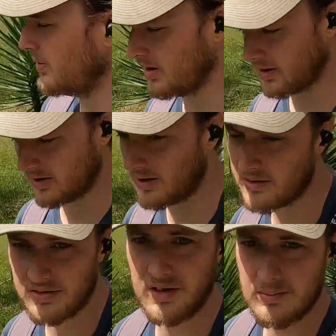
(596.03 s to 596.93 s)
park, and at
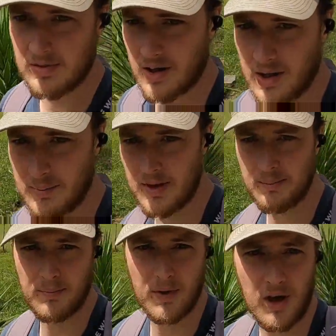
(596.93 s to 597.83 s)
the same time
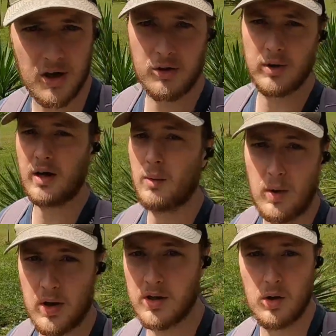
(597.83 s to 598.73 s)
I'm hungry and I
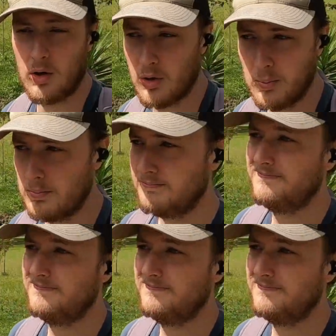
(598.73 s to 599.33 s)
want to go home.